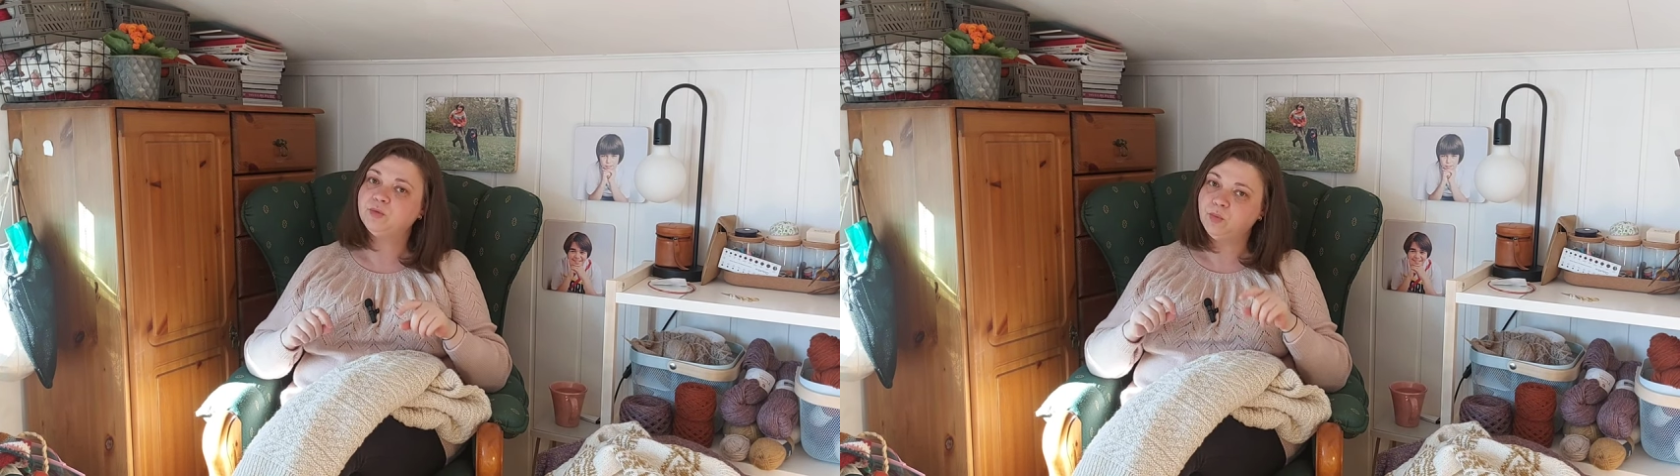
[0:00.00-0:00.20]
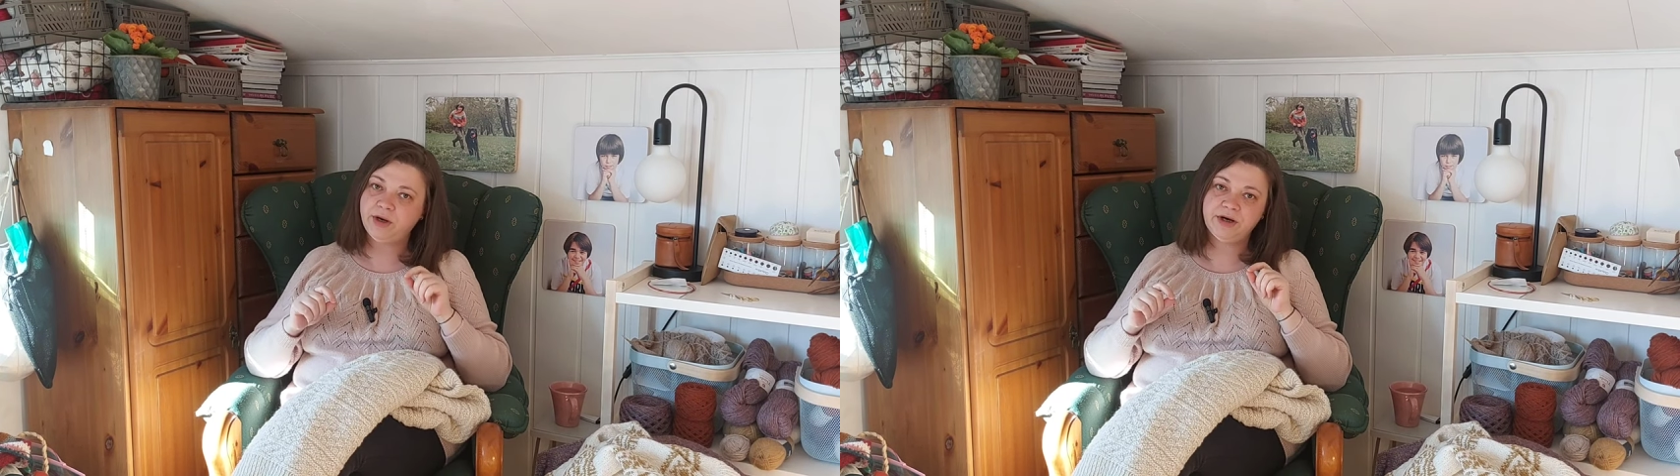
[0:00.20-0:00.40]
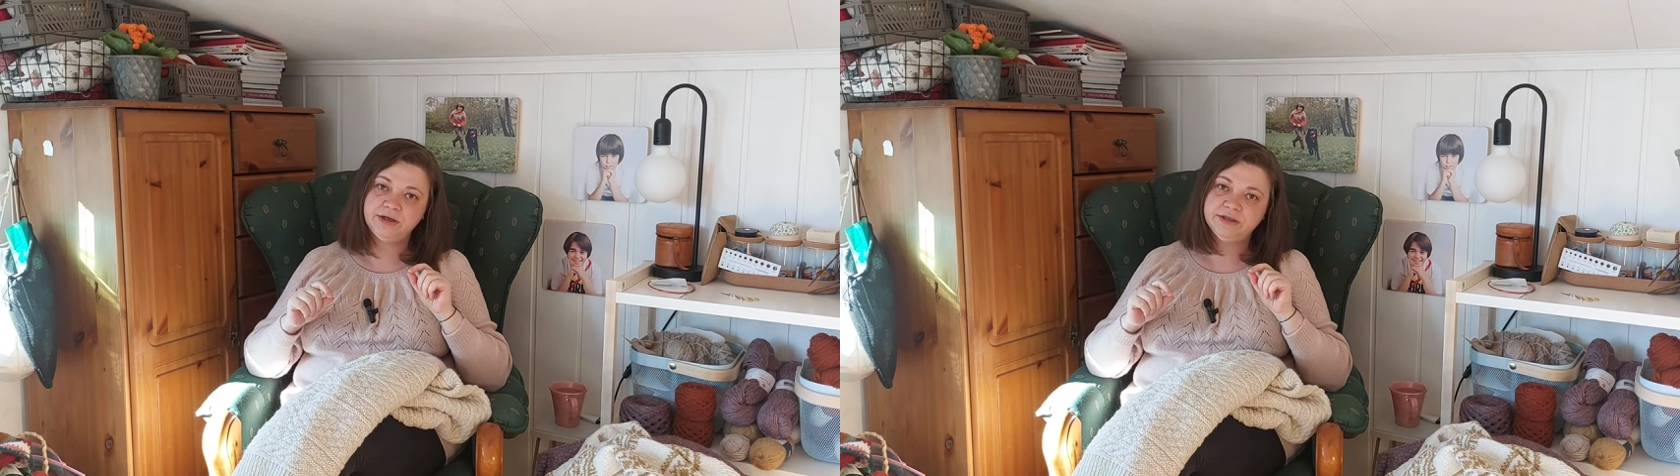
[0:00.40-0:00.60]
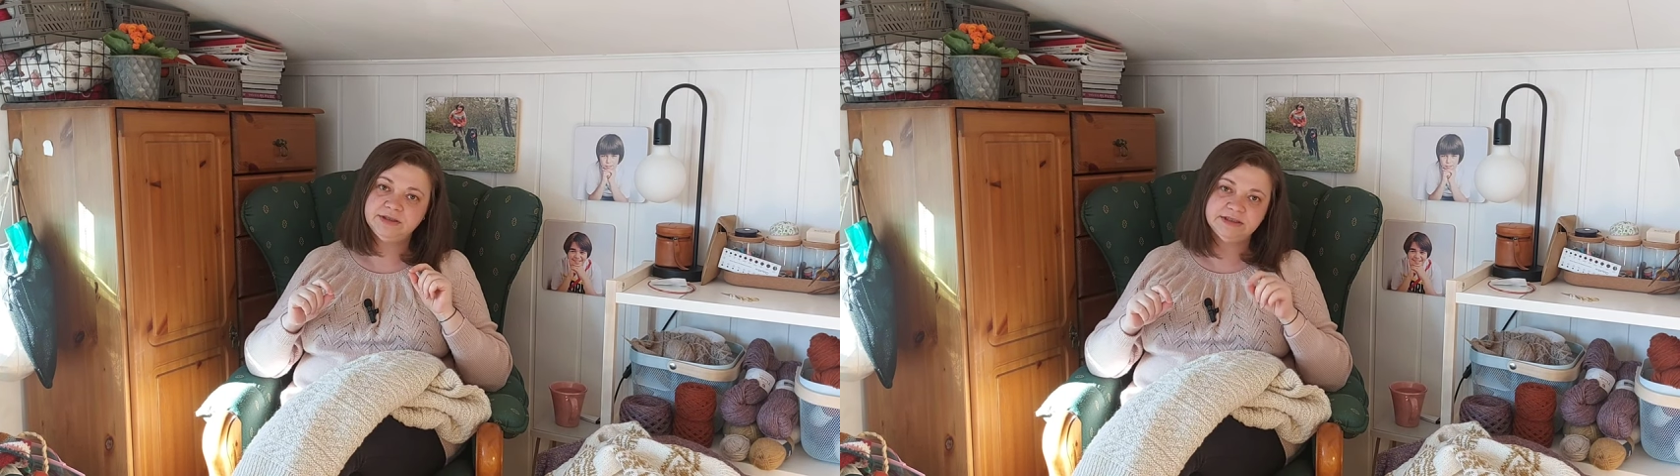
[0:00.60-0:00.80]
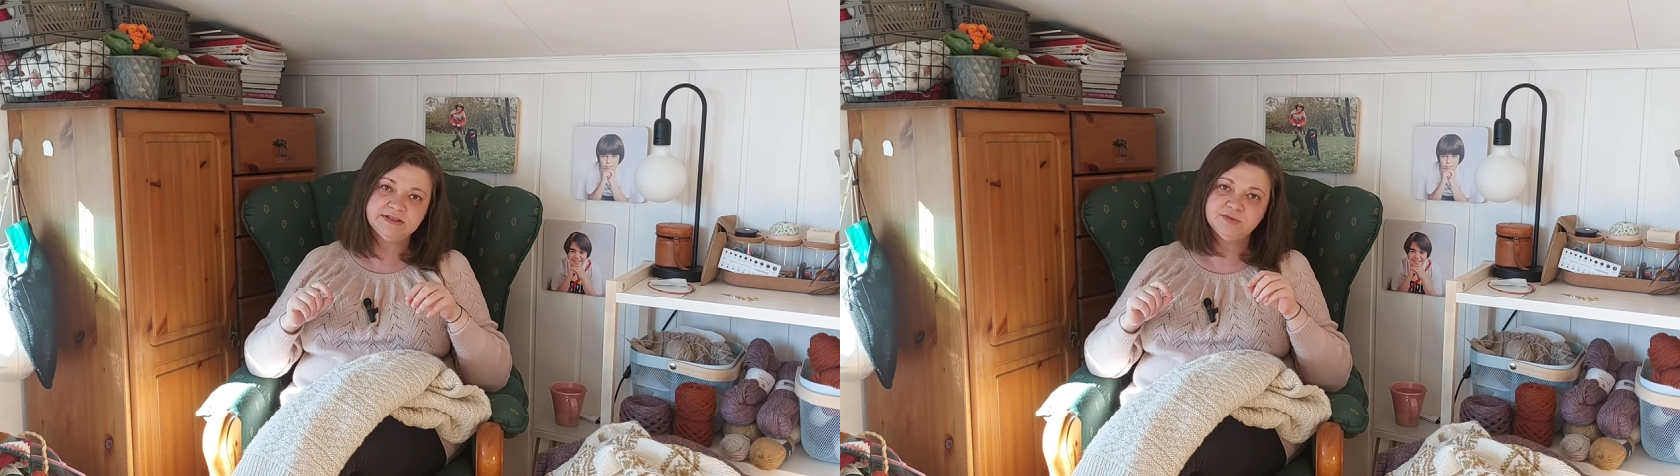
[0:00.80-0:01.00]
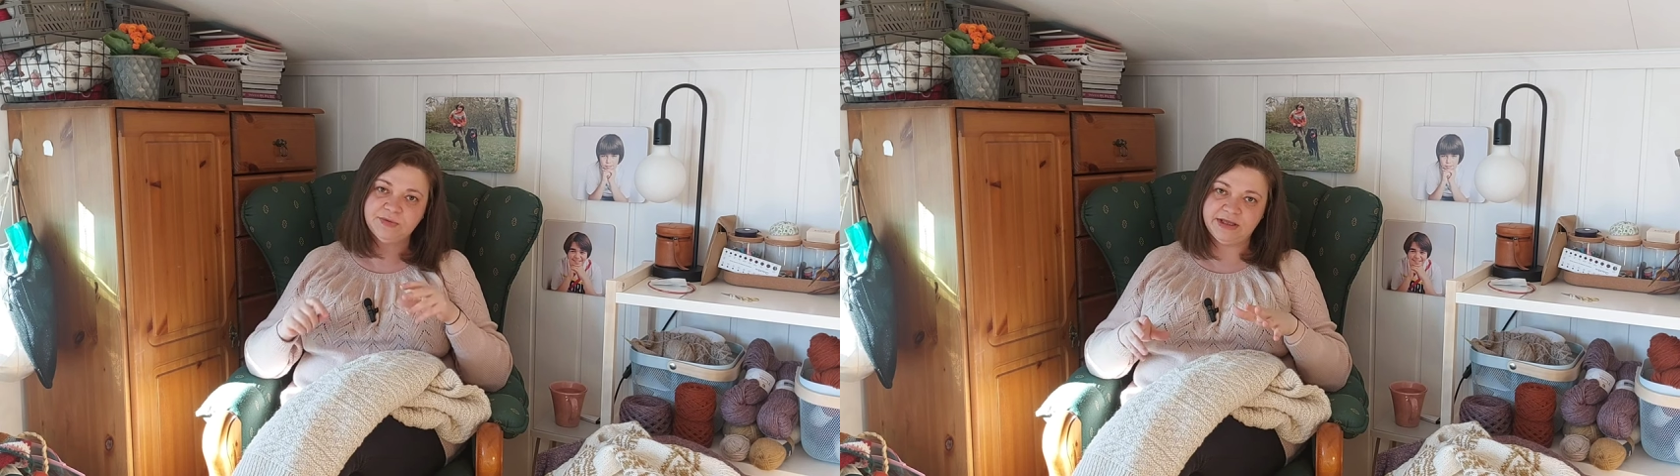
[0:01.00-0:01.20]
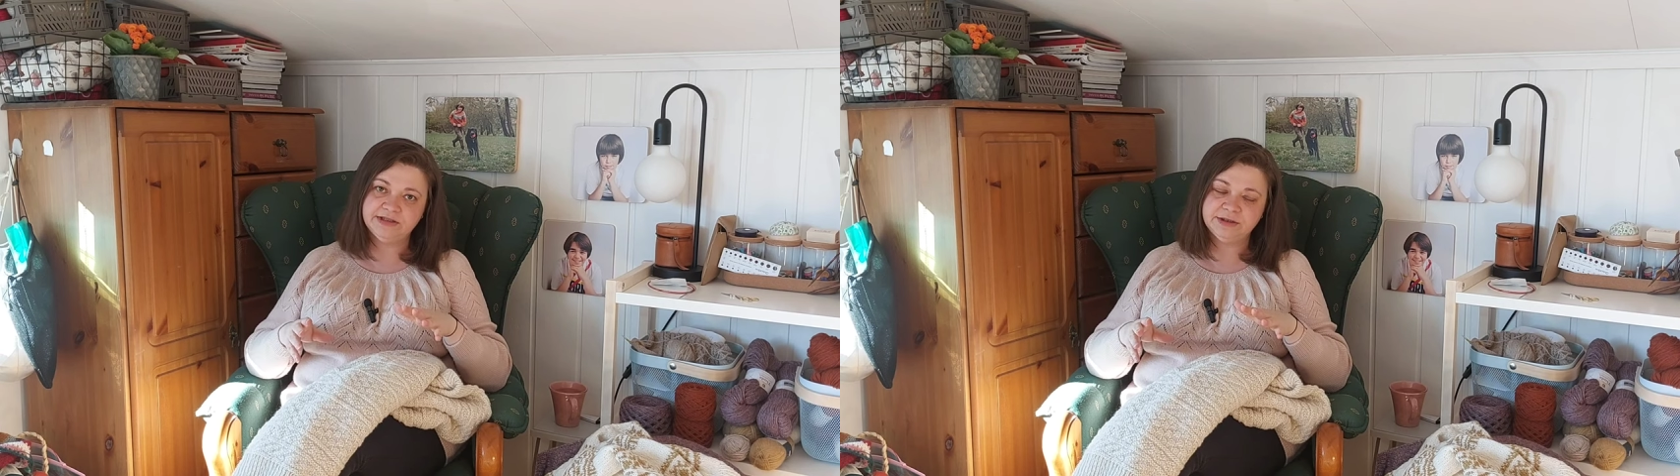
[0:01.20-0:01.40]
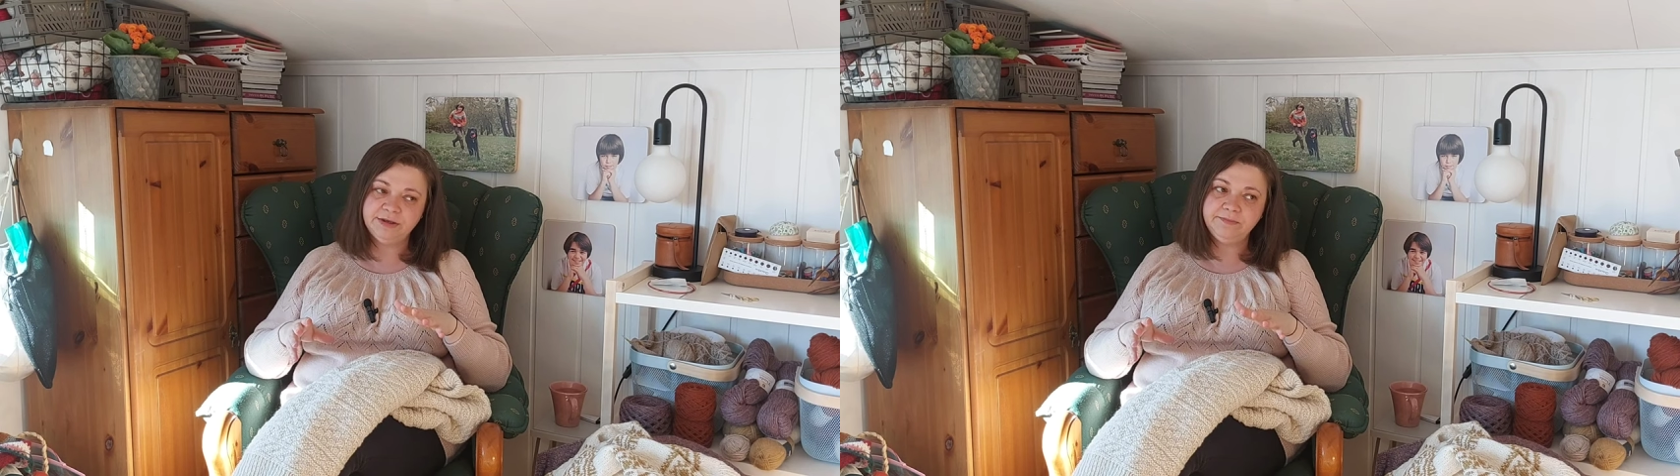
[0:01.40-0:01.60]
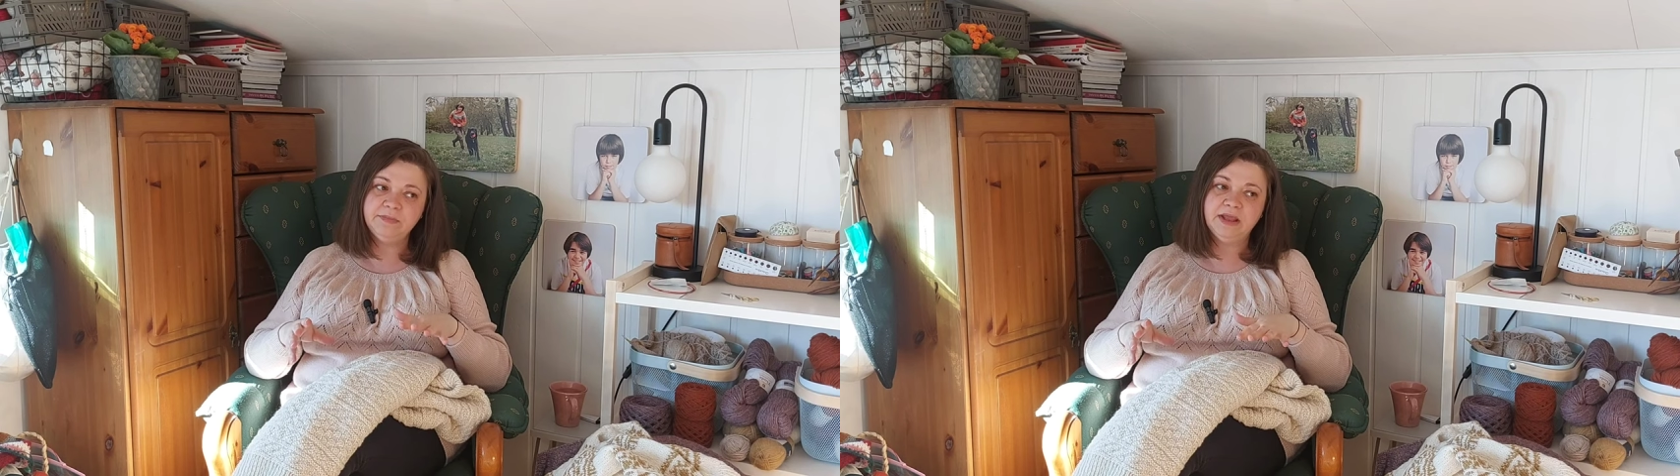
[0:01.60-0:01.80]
wear this sweater.